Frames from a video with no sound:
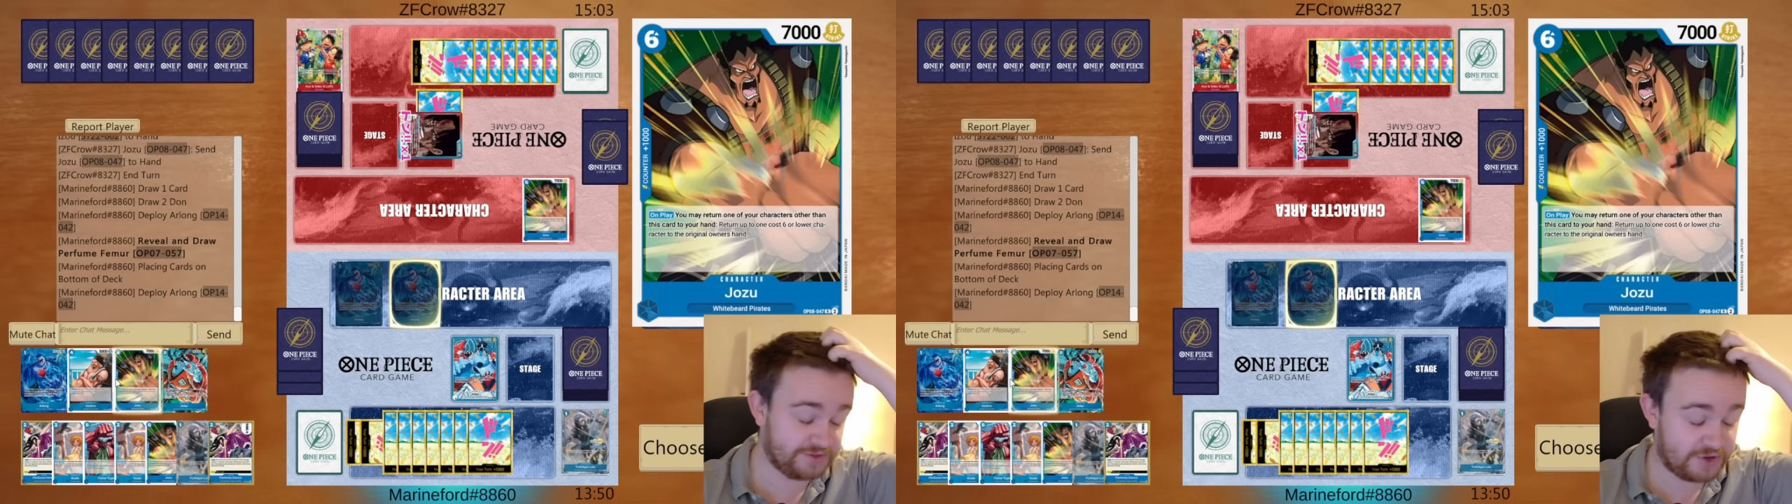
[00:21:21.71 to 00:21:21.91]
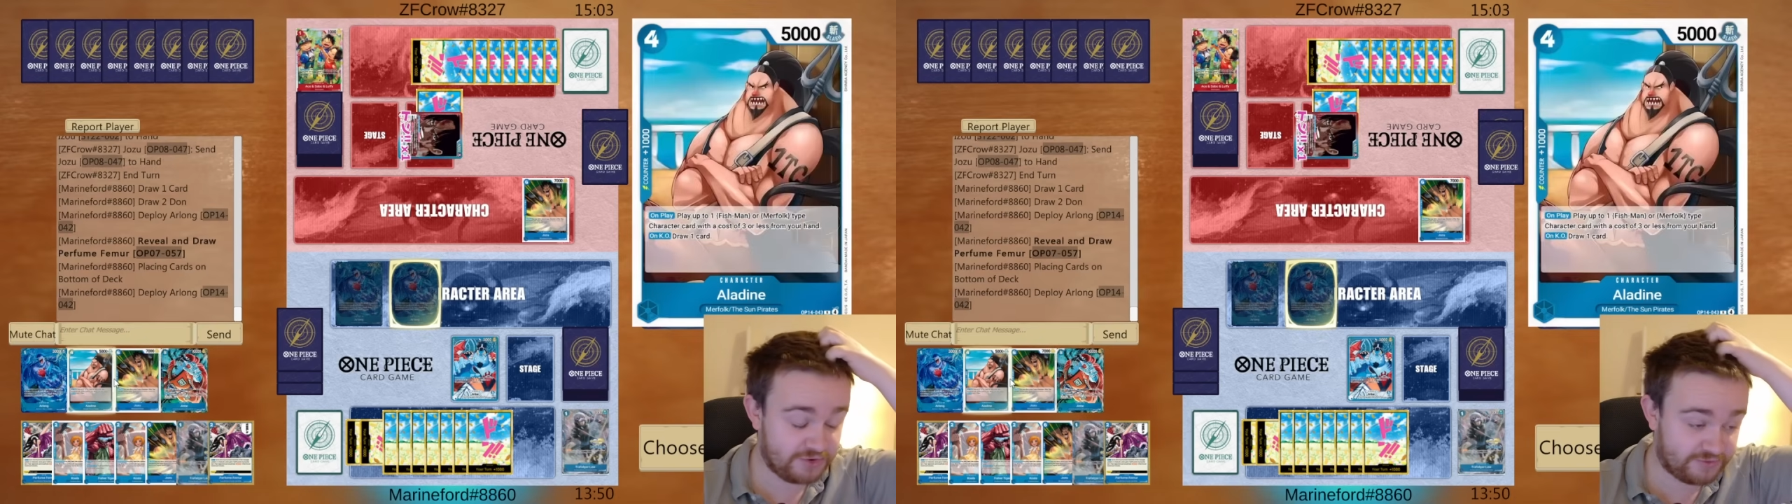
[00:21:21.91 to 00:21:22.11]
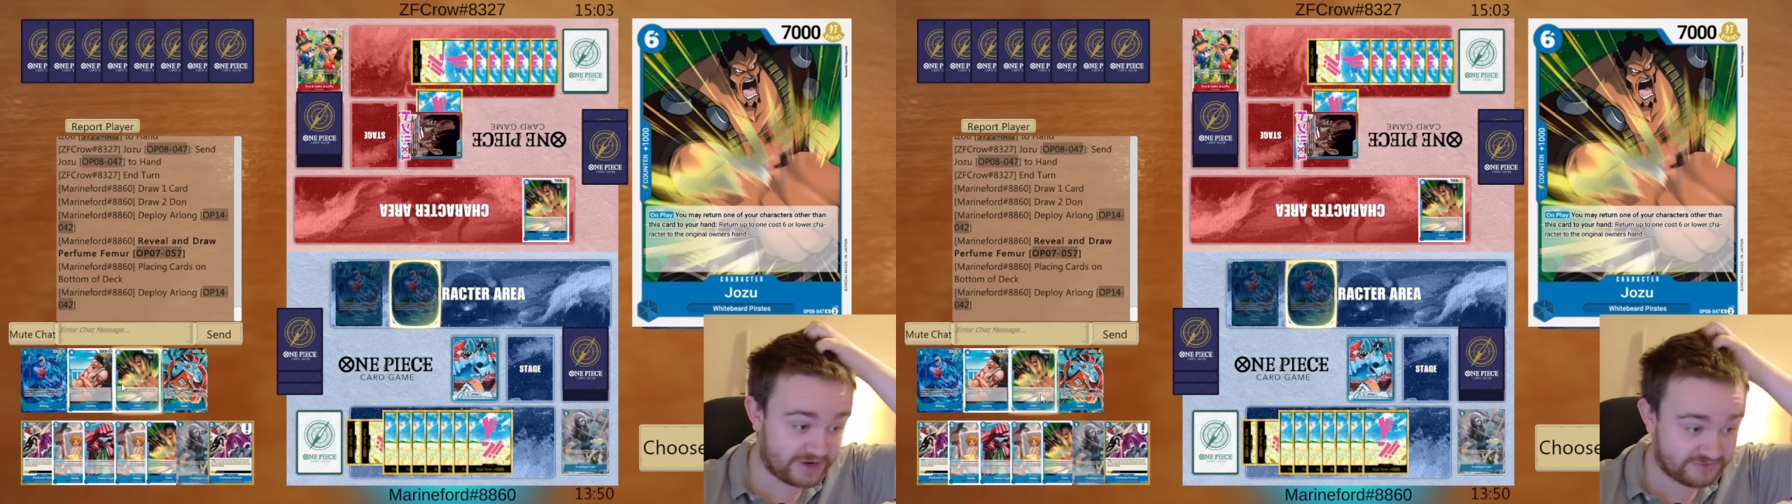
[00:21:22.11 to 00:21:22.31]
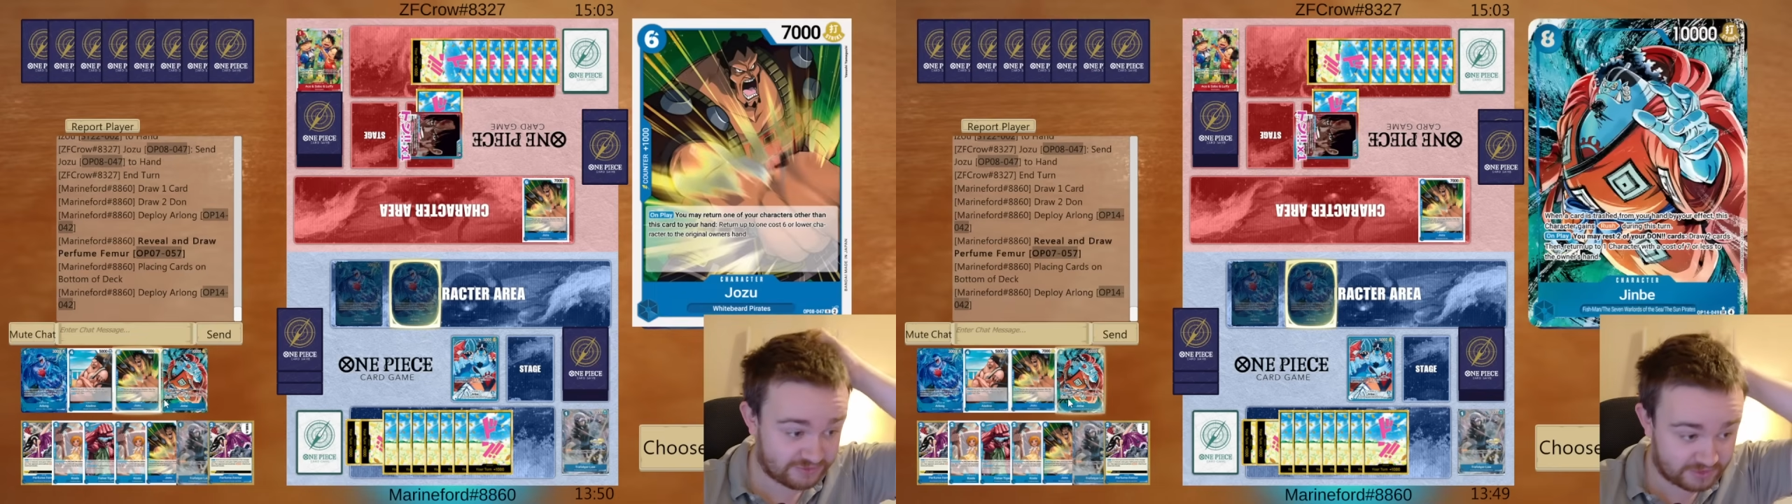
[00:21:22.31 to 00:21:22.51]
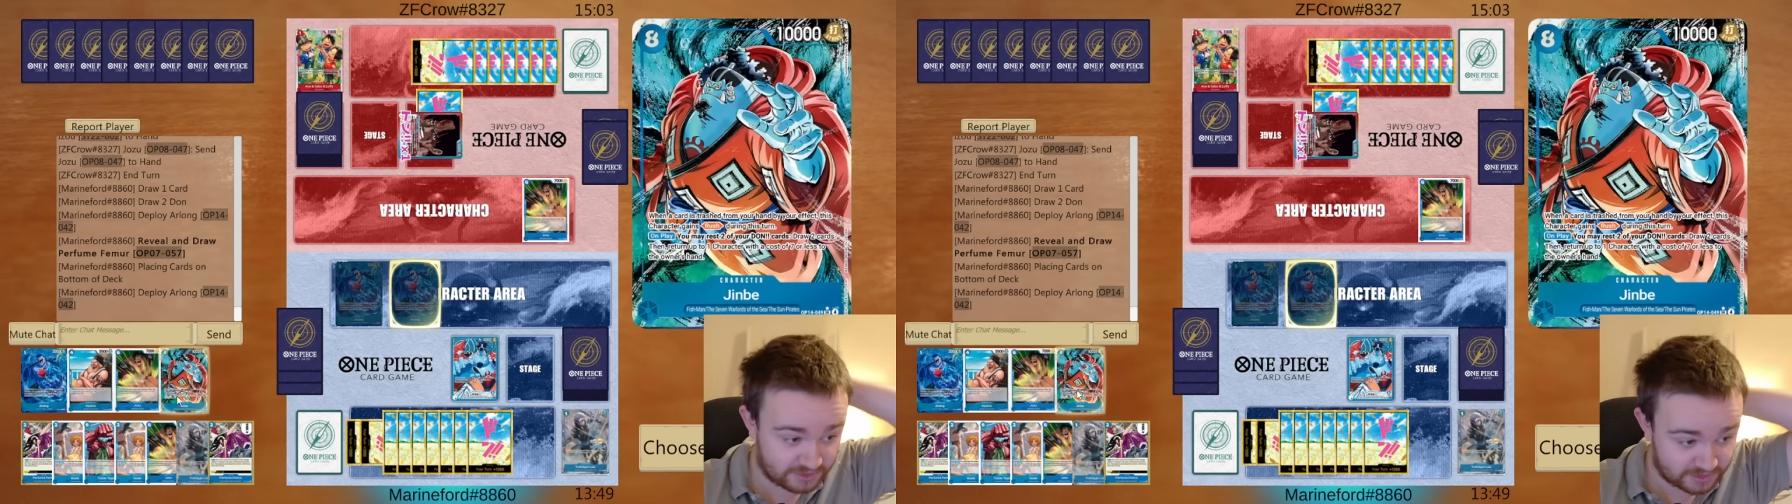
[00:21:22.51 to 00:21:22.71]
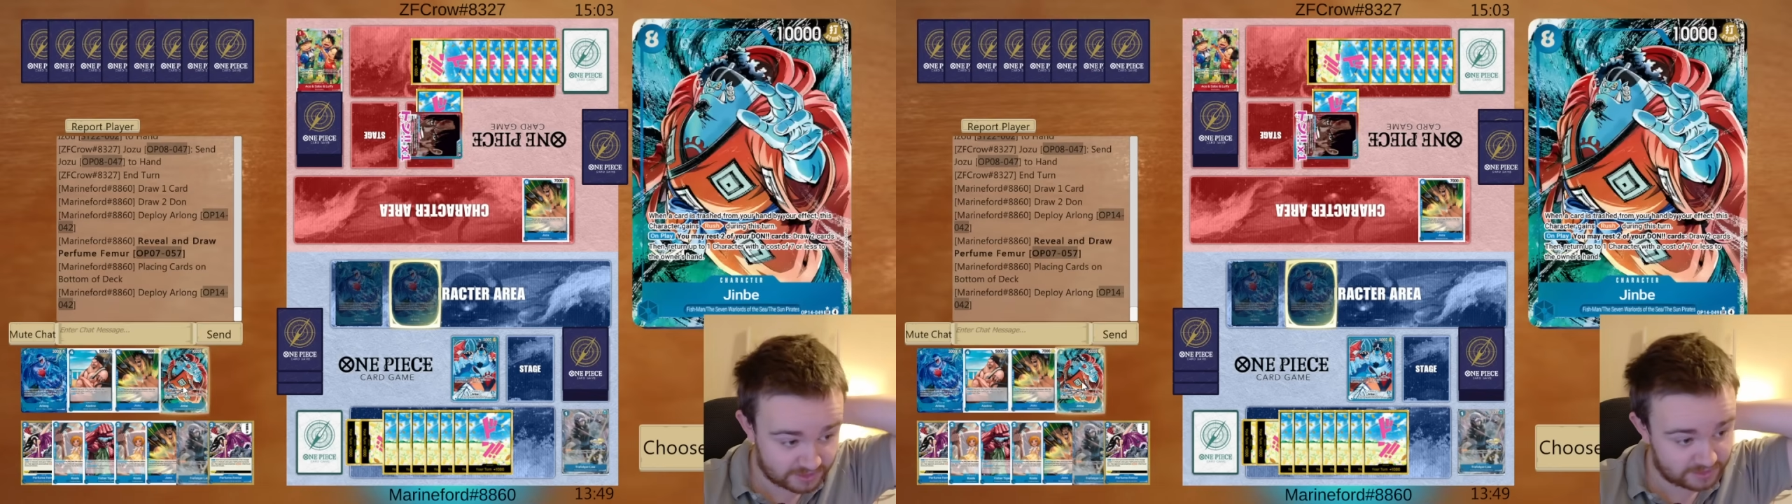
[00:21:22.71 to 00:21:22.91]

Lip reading: no Red Rock.